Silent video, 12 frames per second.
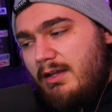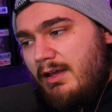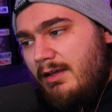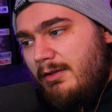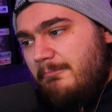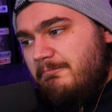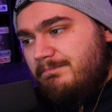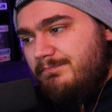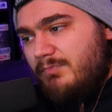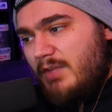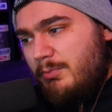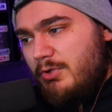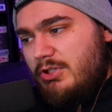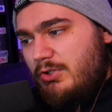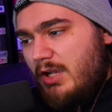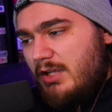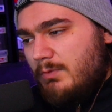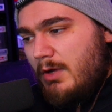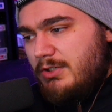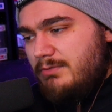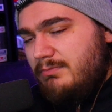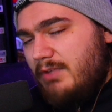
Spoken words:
I appreciate you guys watching.